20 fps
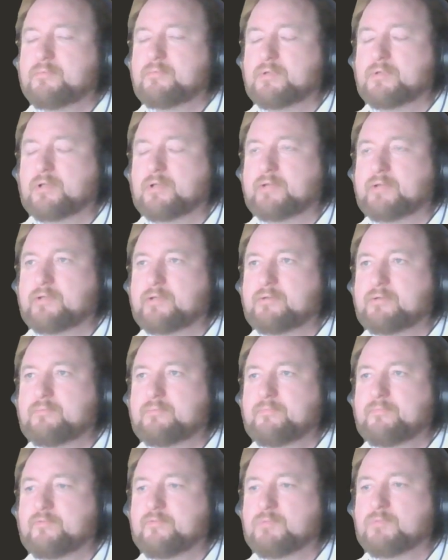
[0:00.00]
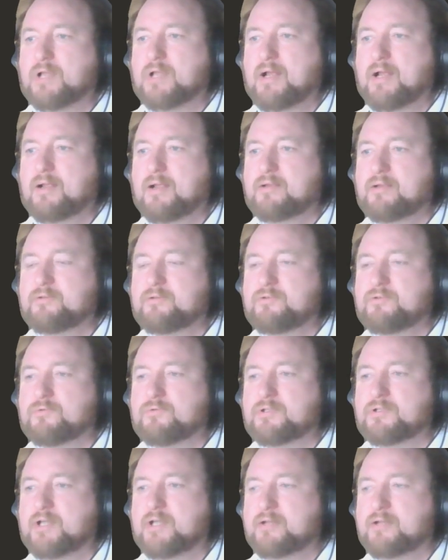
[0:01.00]
London for black to
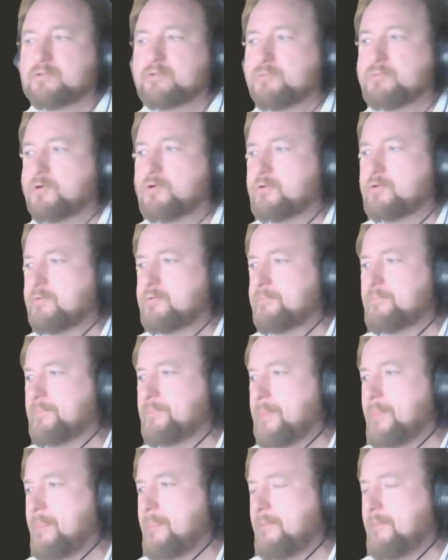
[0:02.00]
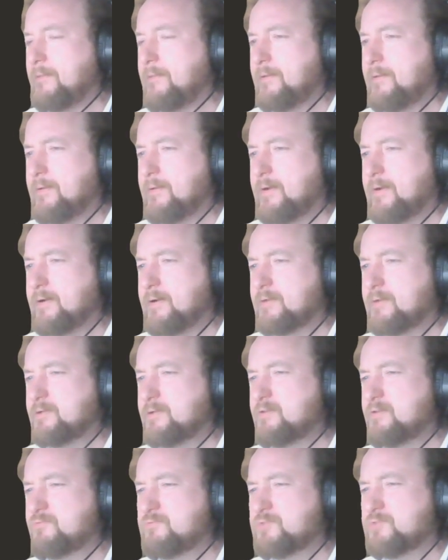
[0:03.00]
attack this pawn, and I
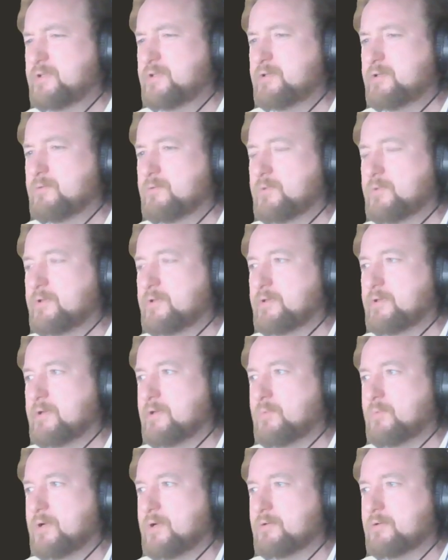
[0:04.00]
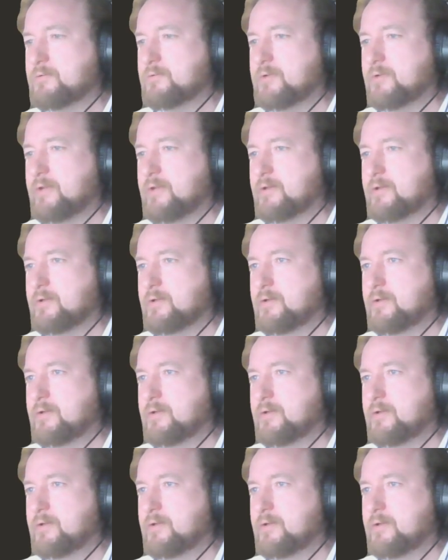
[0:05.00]
didn't really deal with it that well, I think.